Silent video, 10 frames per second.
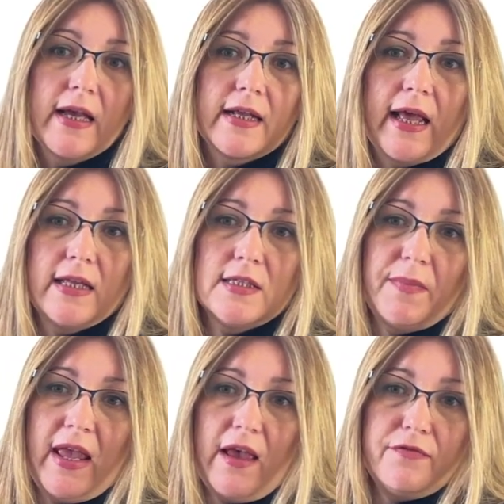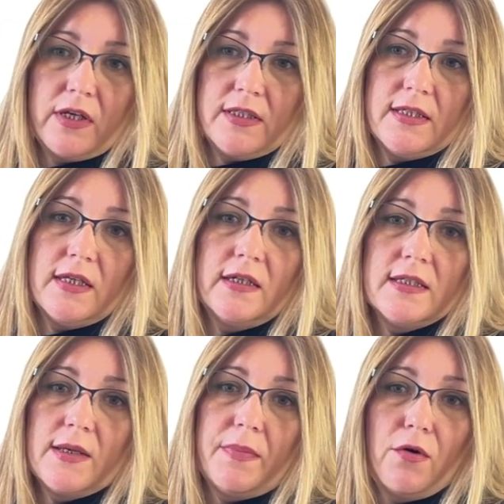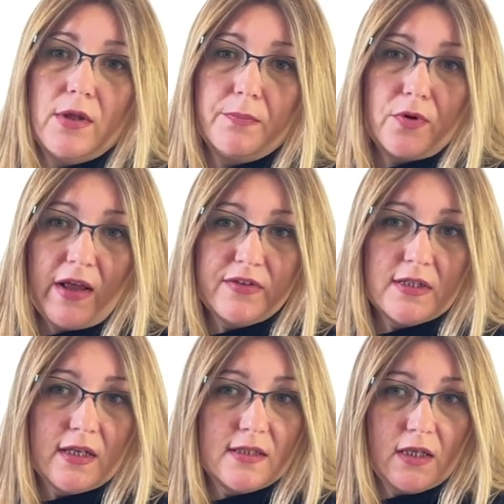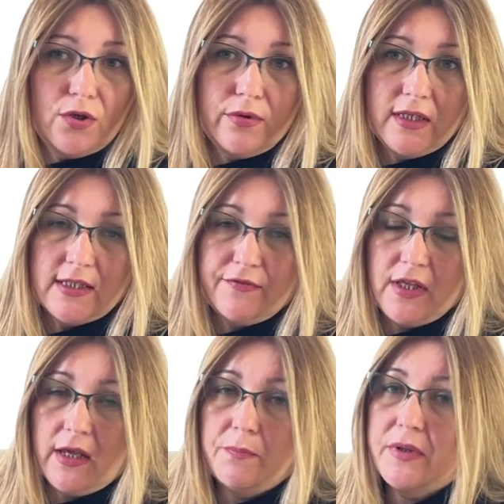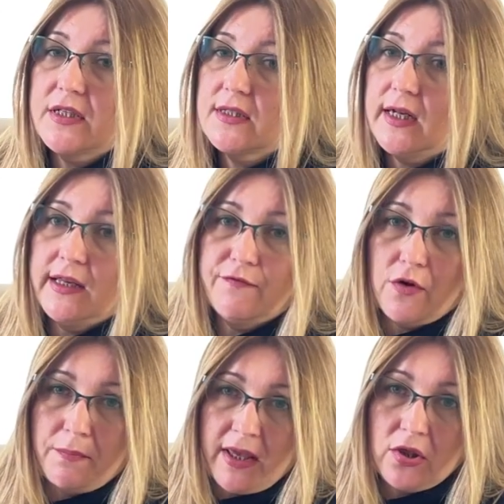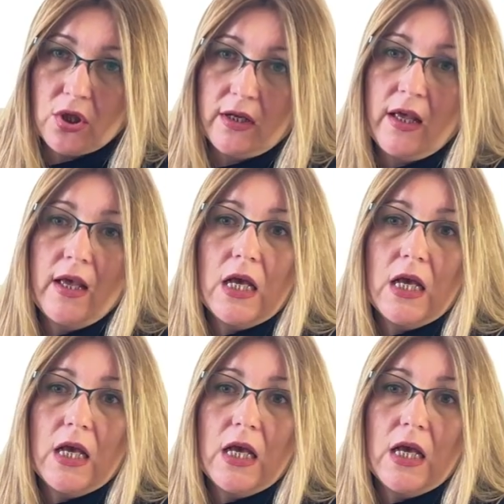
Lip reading: Clients may have concerns about the privacy and security of their personal information